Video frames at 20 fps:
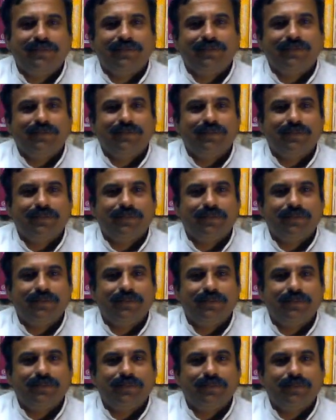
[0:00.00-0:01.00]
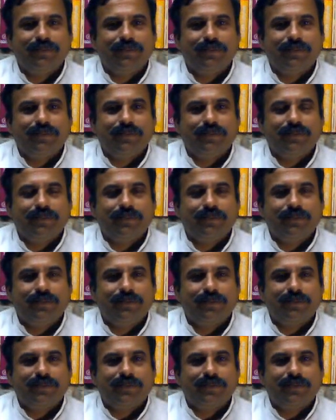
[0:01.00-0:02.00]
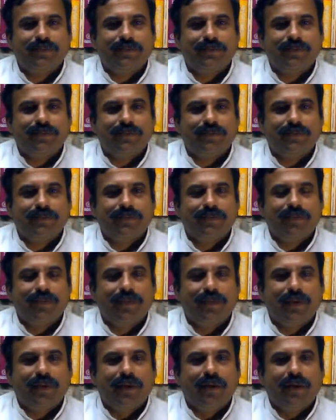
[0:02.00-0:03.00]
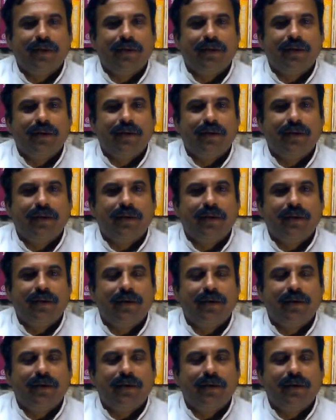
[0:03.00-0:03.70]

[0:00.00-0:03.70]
Nobody speaks.